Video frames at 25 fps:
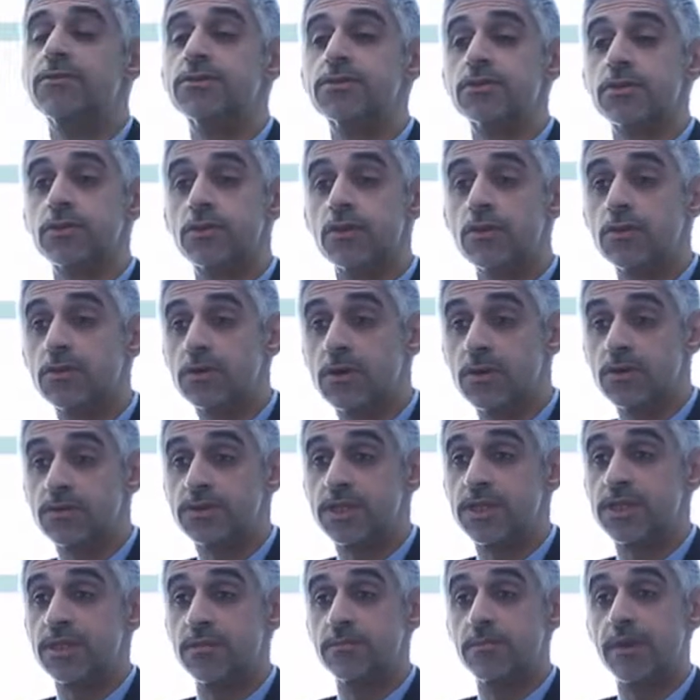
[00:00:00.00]
of glucose
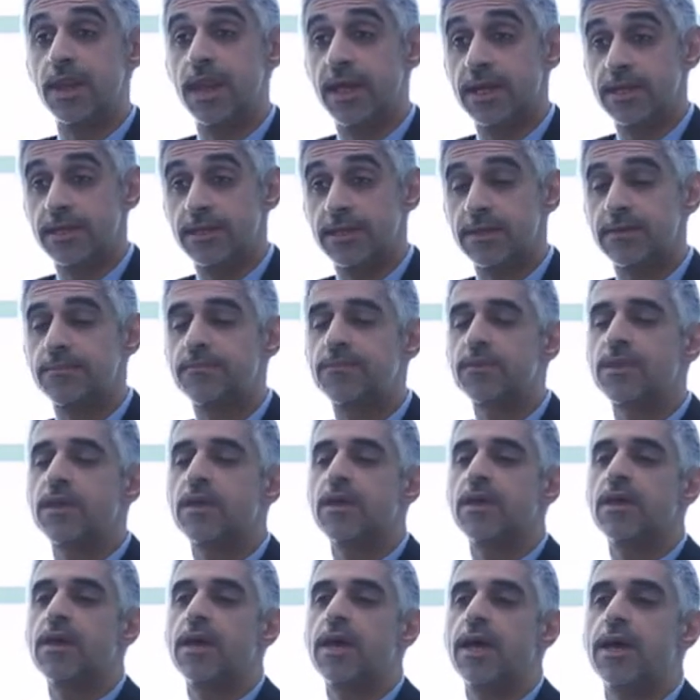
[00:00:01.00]
in the blood.
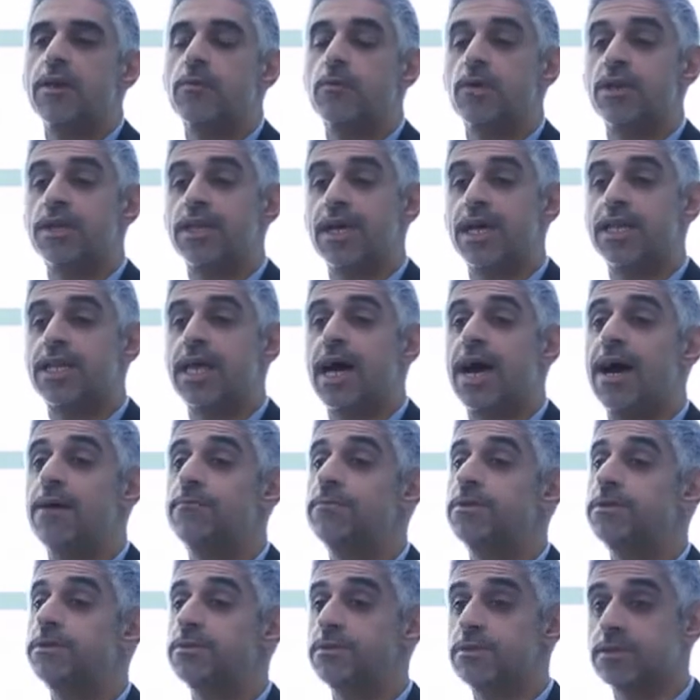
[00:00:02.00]
And when that
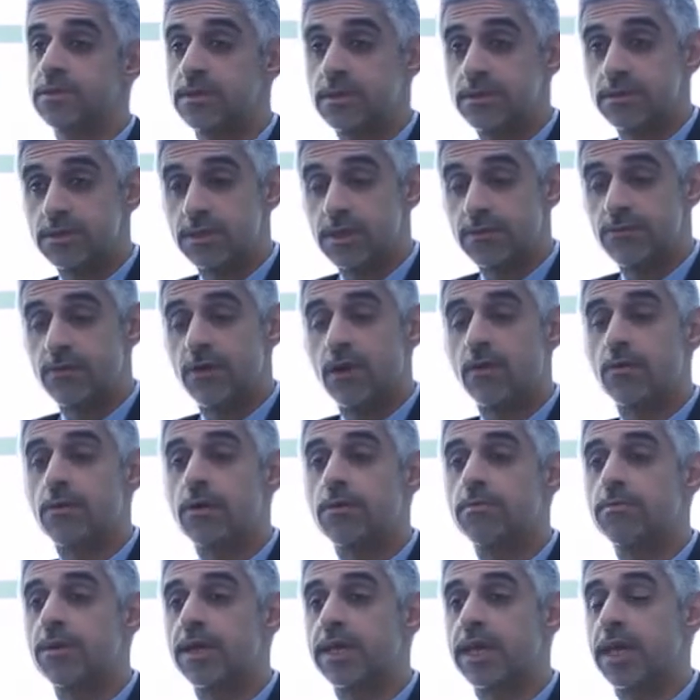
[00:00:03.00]
happens, several
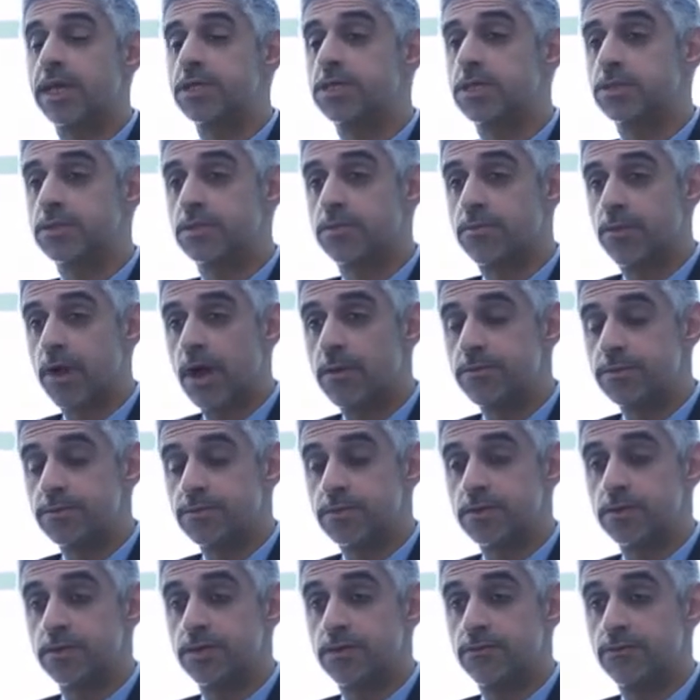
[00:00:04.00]
complications and problems
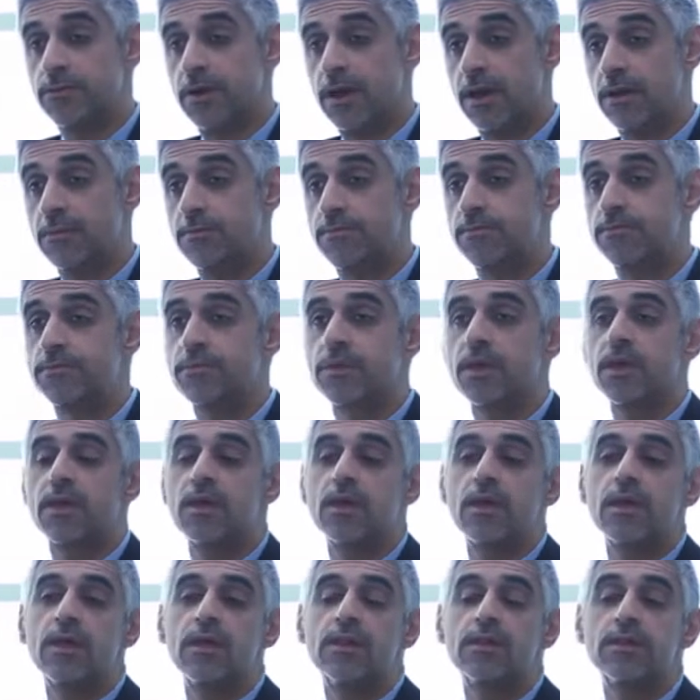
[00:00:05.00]
could develop.
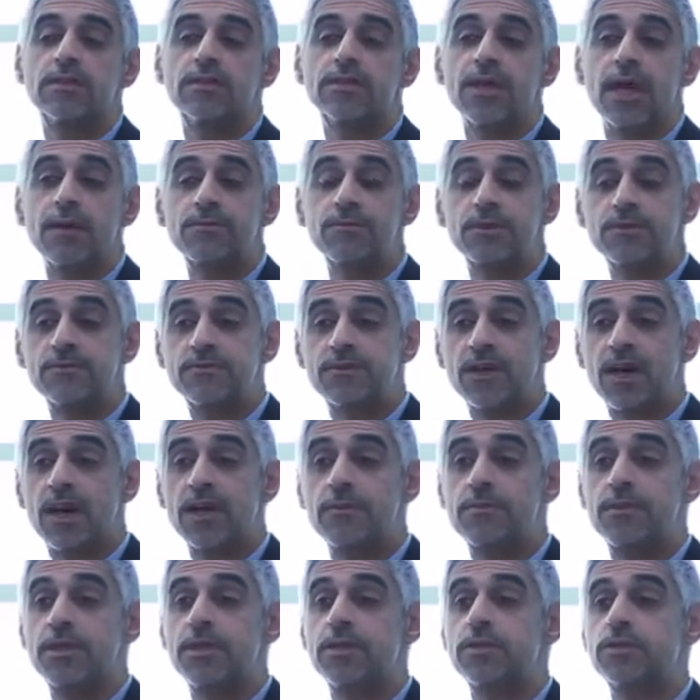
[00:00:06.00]
The types of
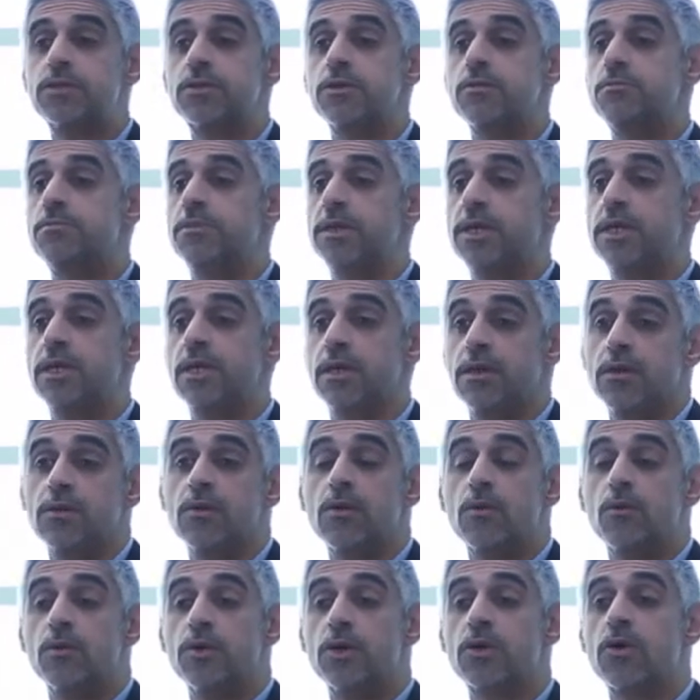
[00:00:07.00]
diabetes could be
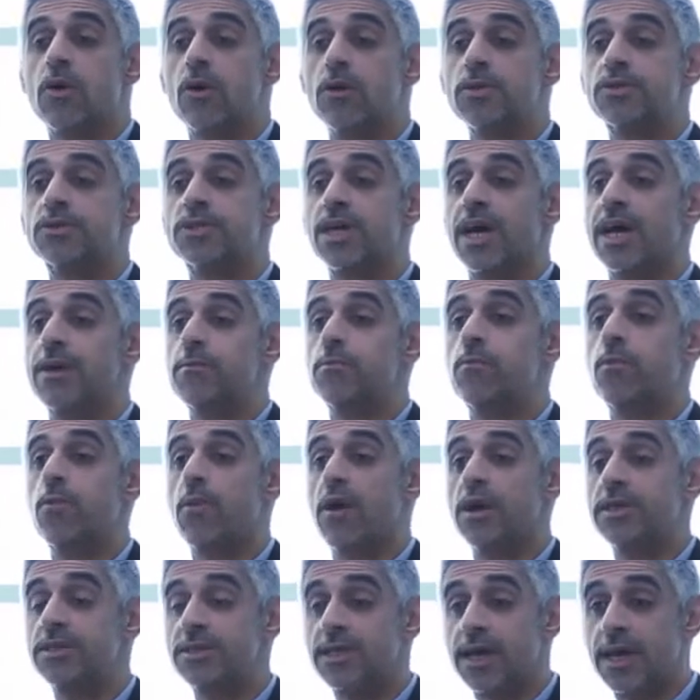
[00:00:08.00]
what we call type
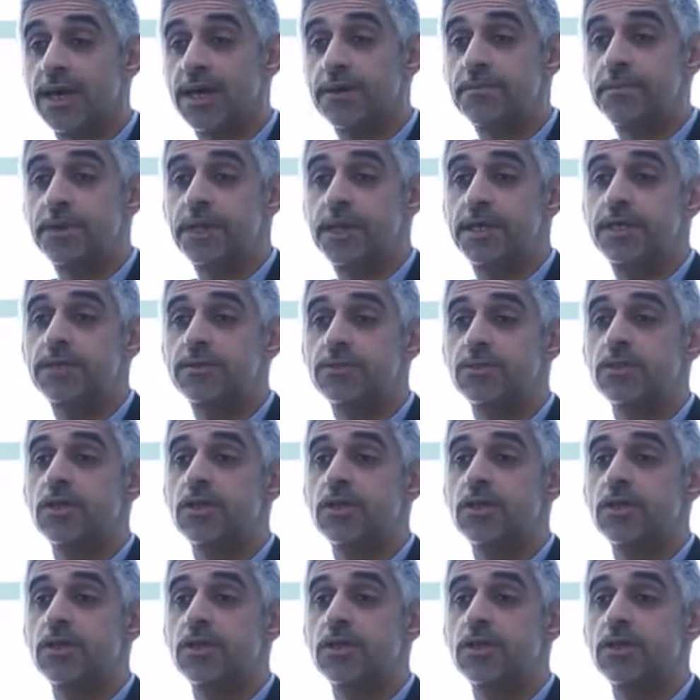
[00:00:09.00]
1 diabetes,